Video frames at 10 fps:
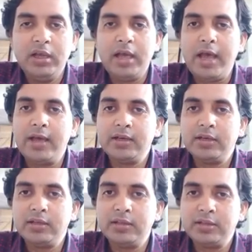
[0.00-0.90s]

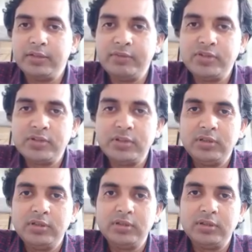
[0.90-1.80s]
and the
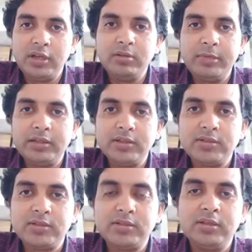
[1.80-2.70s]
division done by
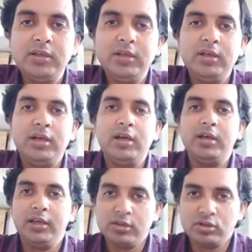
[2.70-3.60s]
this
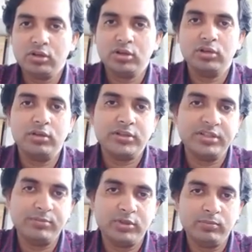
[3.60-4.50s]
interauricular
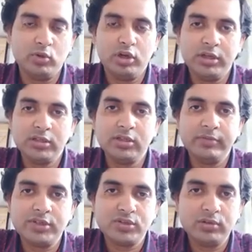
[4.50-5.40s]
septum or
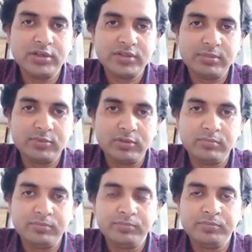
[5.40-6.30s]
interventricular
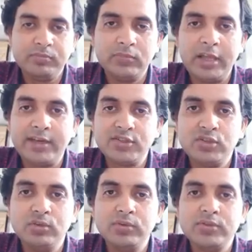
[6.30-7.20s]
septum
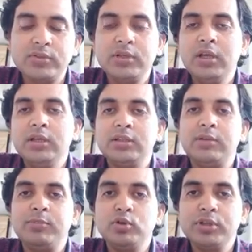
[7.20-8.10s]
ensures
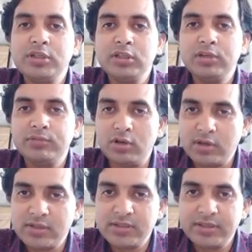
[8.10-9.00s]
the purity of the
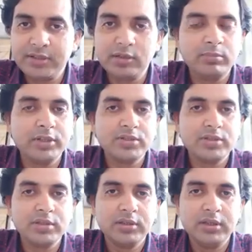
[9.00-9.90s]
oxygenated
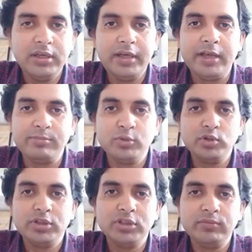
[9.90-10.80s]
blood and
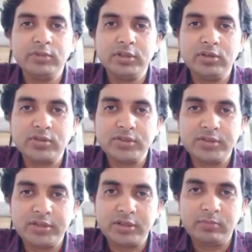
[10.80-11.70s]
purity of the
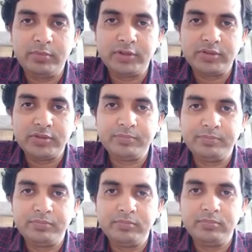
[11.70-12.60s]
deoxygenated blood.
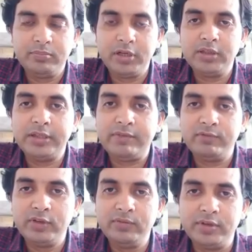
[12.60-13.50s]
But in the
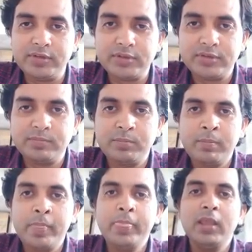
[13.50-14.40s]
amphibians
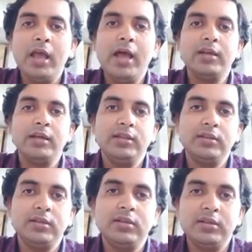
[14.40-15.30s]
and in
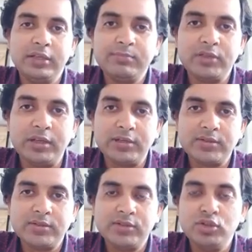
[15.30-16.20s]
the
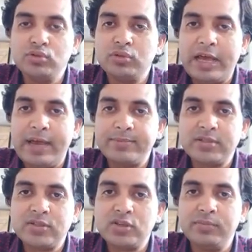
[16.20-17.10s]
reptiles, due to the
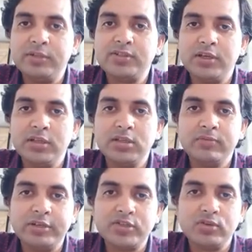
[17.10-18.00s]
absence of this
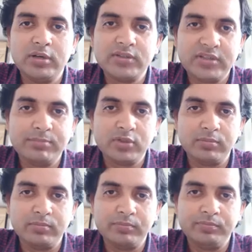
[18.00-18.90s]
interventricular
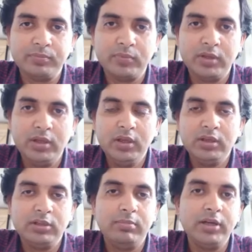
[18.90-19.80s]
septum,
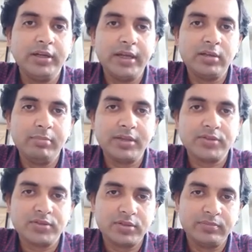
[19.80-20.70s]
the blood get
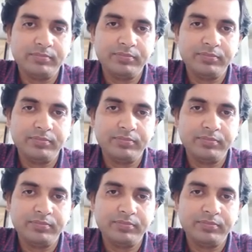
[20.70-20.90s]
mixed,